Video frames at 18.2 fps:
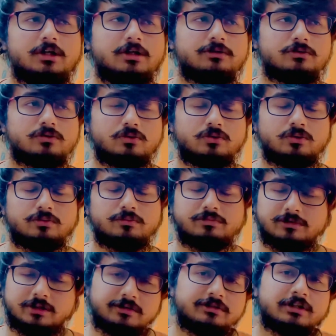so
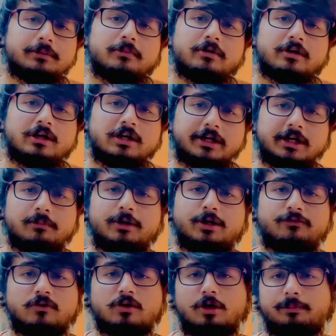this is some a little bit
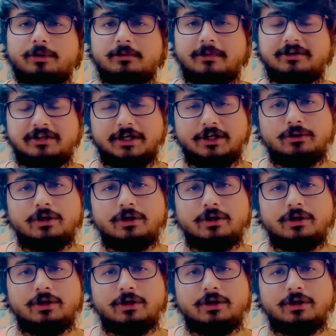of a compromise that you